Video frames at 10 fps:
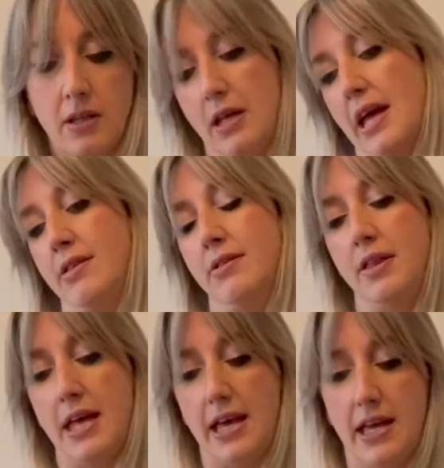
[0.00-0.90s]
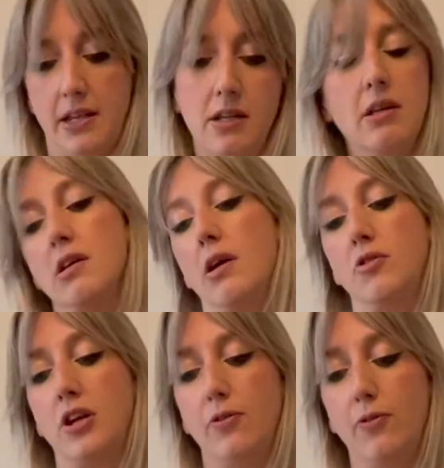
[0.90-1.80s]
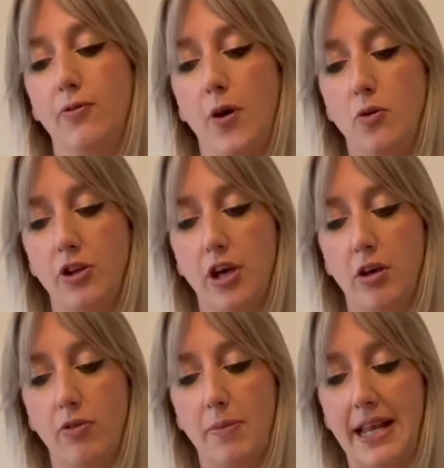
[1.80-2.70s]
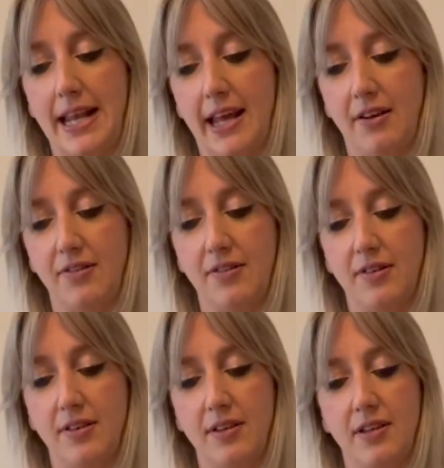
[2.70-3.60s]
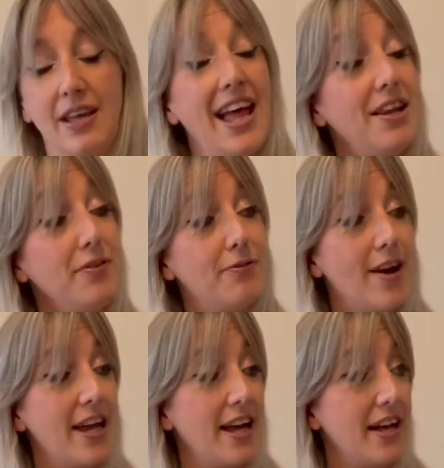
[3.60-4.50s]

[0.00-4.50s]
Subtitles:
And then I'm going to fold over my legs. Hello, Freya.